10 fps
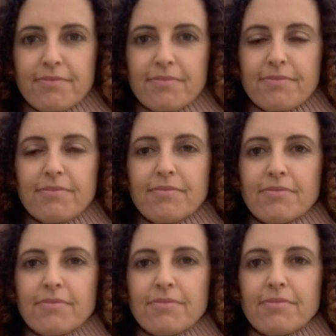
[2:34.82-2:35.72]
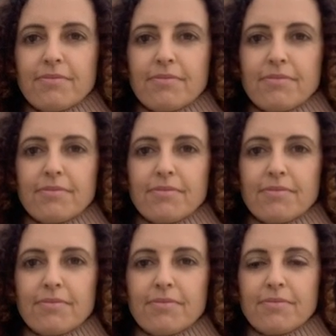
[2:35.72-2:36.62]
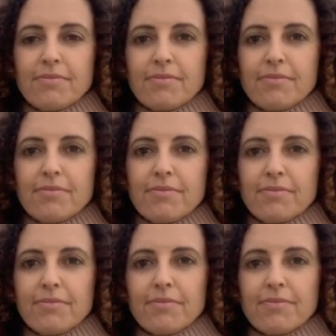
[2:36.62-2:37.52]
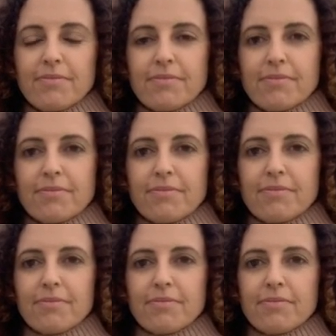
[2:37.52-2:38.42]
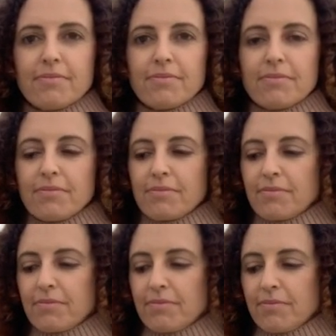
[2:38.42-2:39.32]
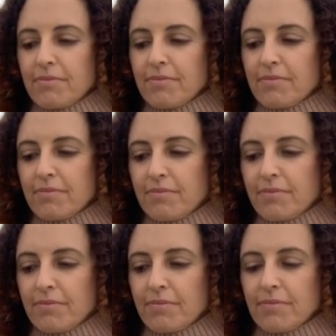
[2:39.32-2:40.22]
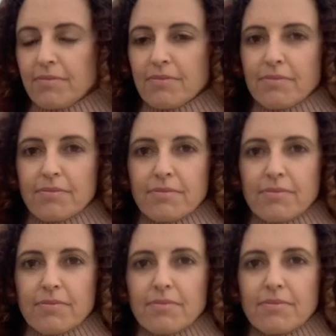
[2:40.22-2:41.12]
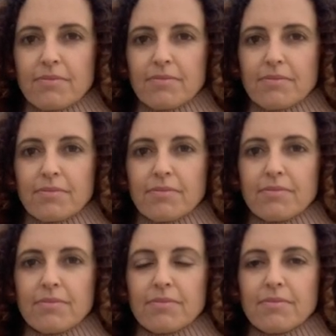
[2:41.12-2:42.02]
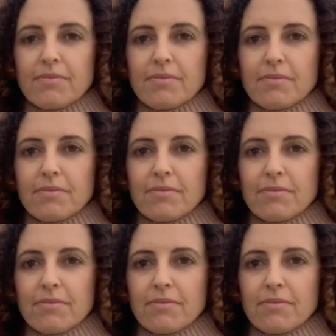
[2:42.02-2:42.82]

[no speech]